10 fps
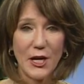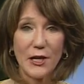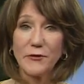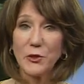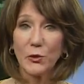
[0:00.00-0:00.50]
A
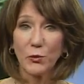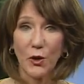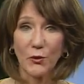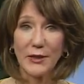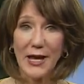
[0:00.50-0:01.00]
viewer
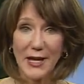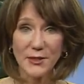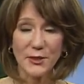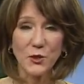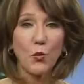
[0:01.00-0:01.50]
wrote and
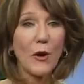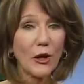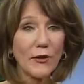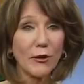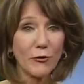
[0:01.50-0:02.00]
asked us where
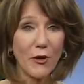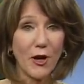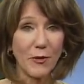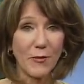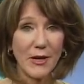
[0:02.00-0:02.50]
they're
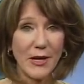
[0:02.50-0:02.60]
from.